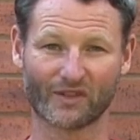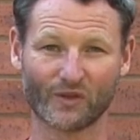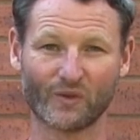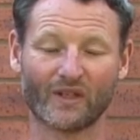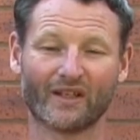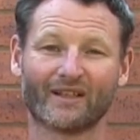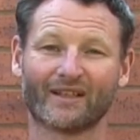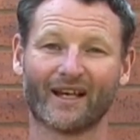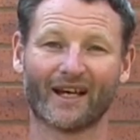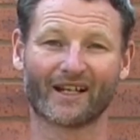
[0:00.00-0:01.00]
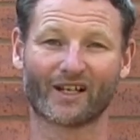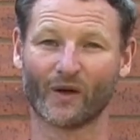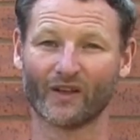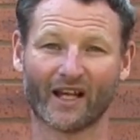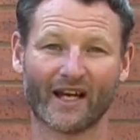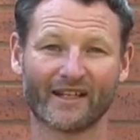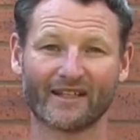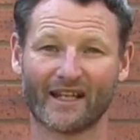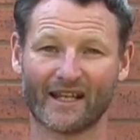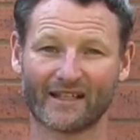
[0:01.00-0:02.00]
do go
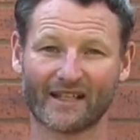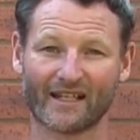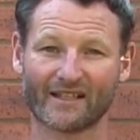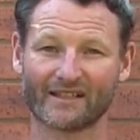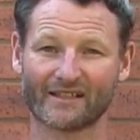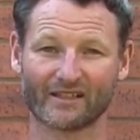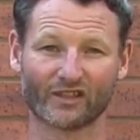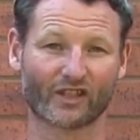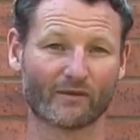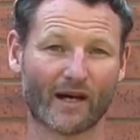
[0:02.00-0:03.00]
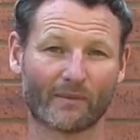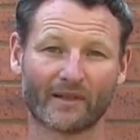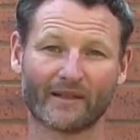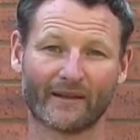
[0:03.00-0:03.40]
online and look them up.